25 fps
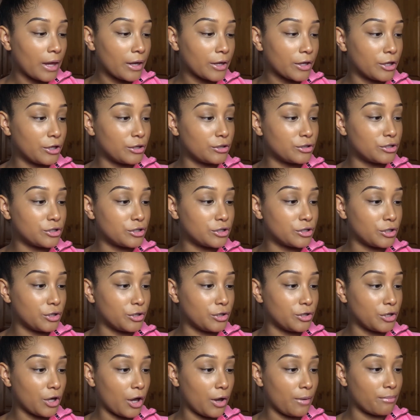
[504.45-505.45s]
cute
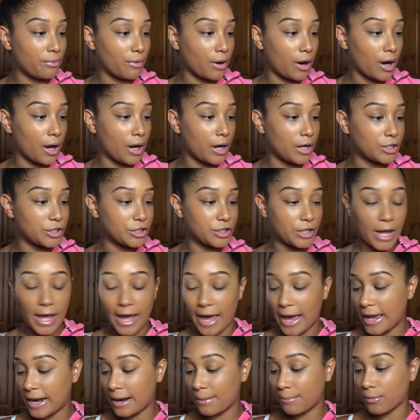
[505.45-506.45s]
studio brush,
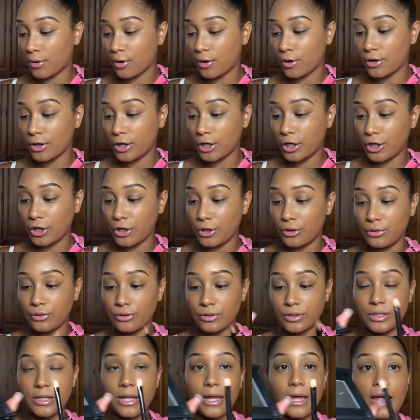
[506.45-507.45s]
and I'm gonna
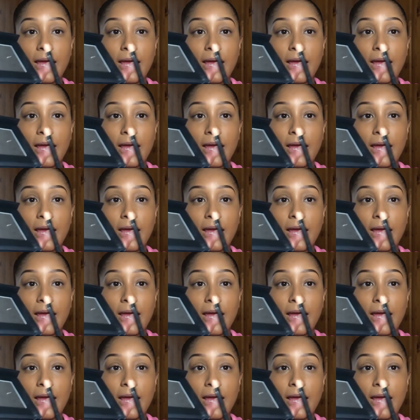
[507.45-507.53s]
use